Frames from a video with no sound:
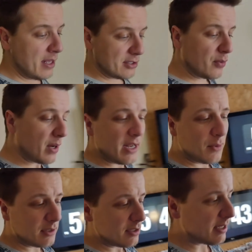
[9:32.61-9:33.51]
so what I
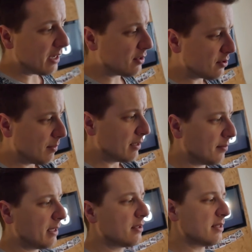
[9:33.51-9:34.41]
want to say also about
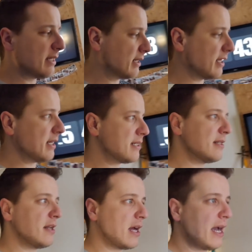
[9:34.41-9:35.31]
the metal detecting
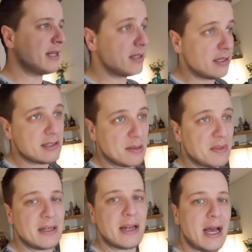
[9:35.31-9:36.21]
is that it's
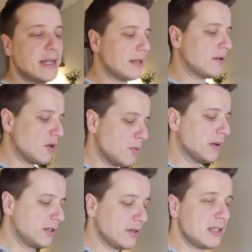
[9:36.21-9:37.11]
something that I didn't know,
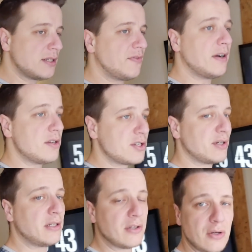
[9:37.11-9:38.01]
but Greece is very
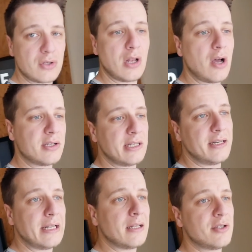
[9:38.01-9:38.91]
strict on those laws. In
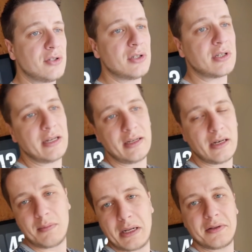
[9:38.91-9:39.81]
the Netherlands, you just can't
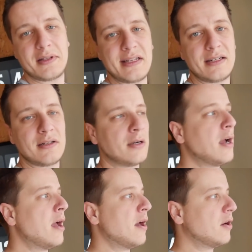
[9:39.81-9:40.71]
get a metal
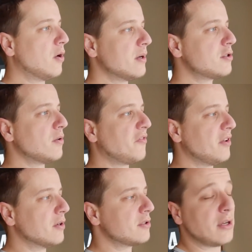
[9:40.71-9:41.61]
detector, go into a
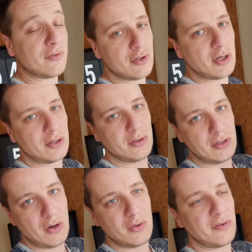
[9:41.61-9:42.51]
field, so you have to talk to
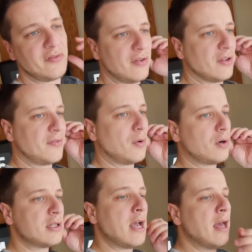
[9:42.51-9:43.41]
the owner of the field, of course,